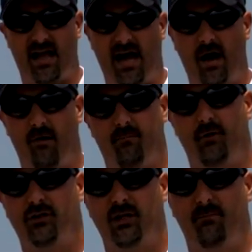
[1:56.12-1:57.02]
out and
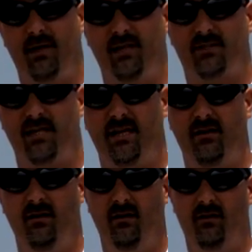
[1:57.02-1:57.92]
pushing pins
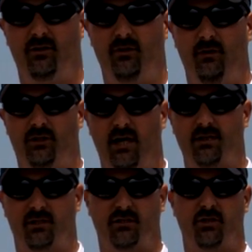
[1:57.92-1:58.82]
in to
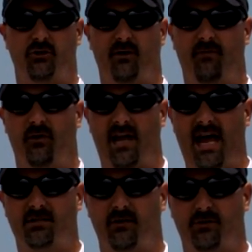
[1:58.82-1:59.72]
adjust a centrifugal
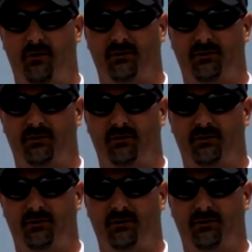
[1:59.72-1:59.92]
cast control